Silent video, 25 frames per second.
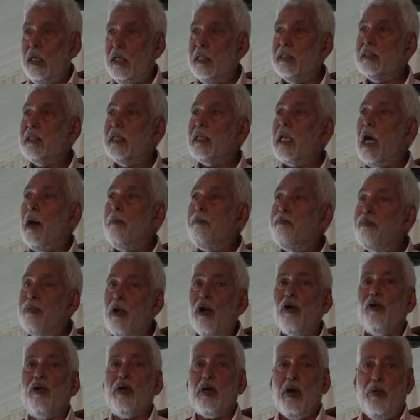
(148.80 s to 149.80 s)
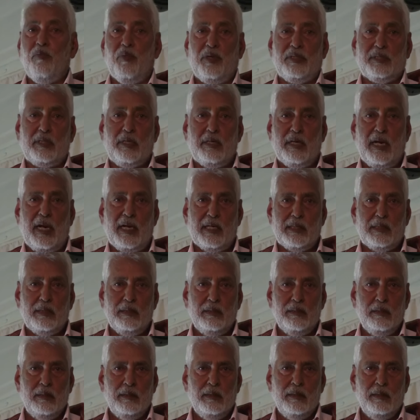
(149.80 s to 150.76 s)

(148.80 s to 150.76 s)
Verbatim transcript: is that our program was correct.